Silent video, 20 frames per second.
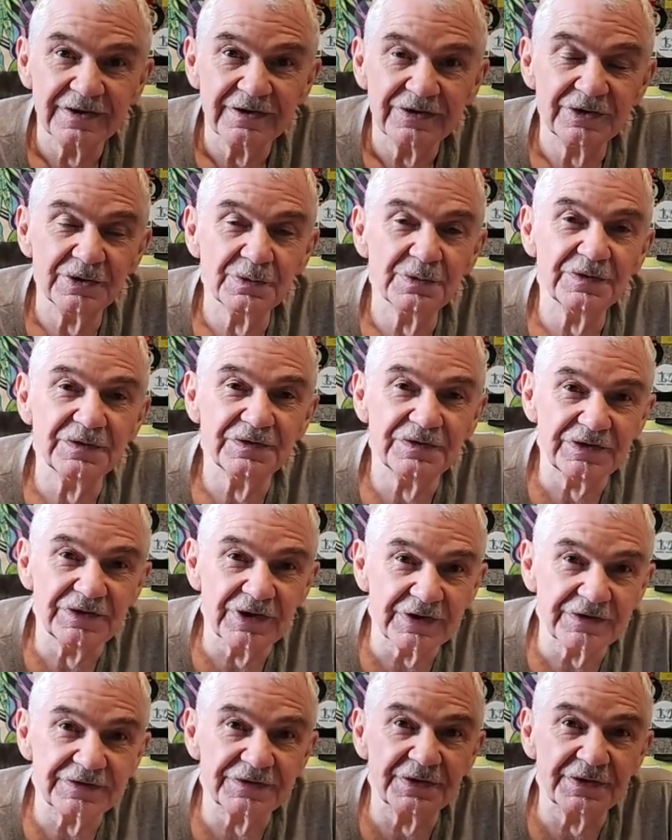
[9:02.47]
There was
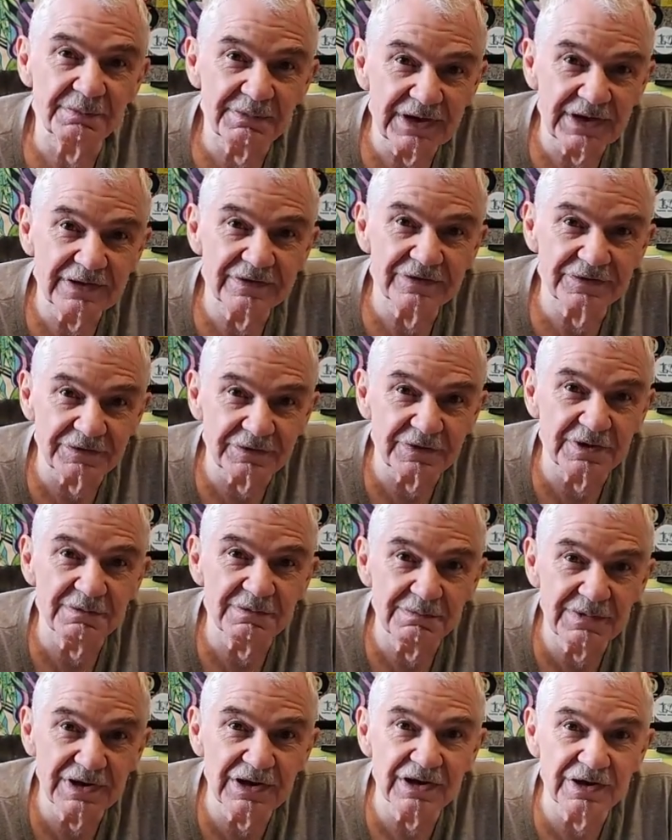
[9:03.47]
just the
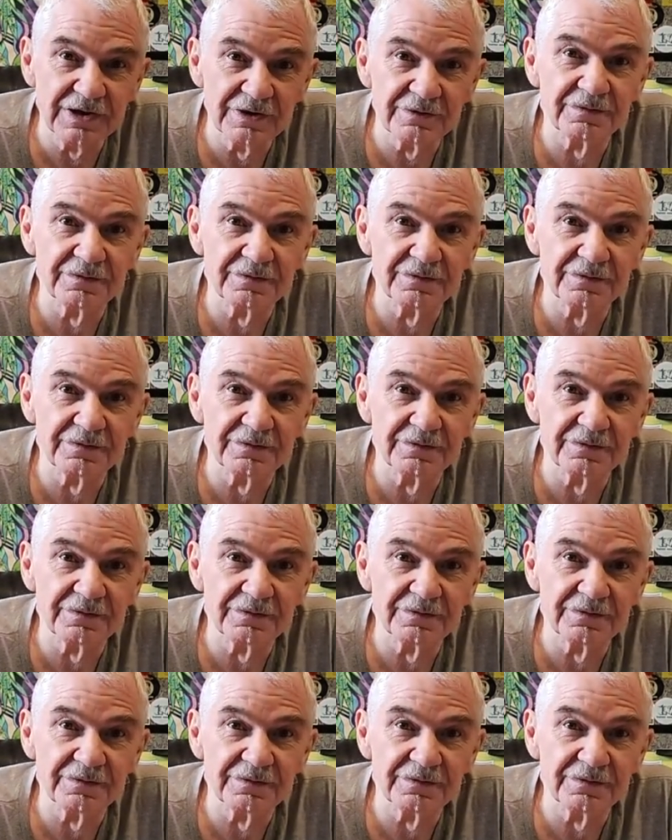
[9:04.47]
mainstream media